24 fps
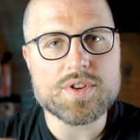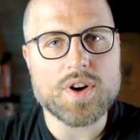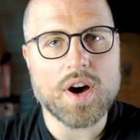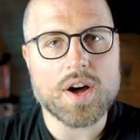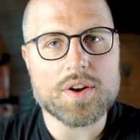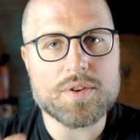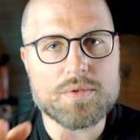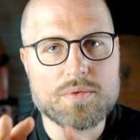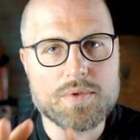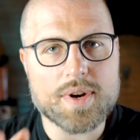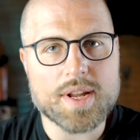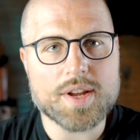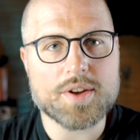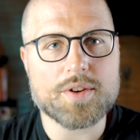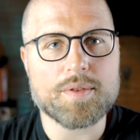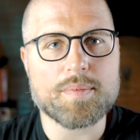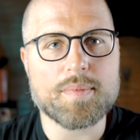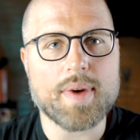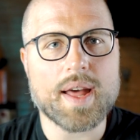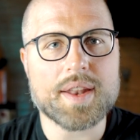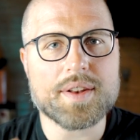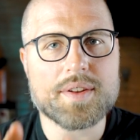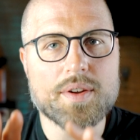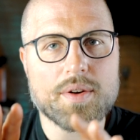not
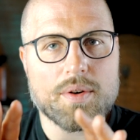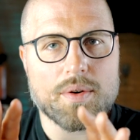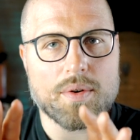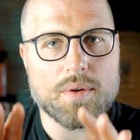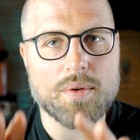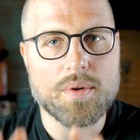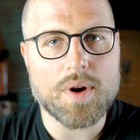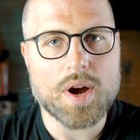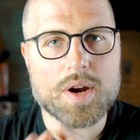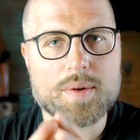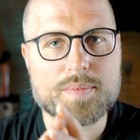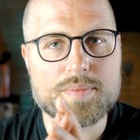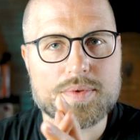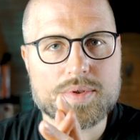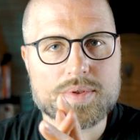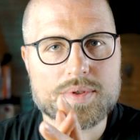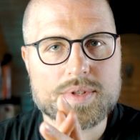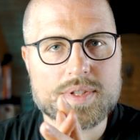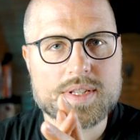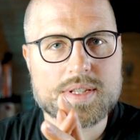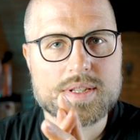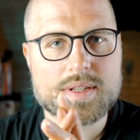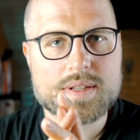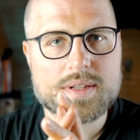recommend rock
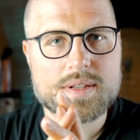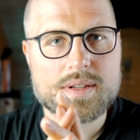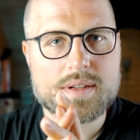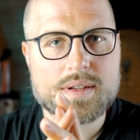boots.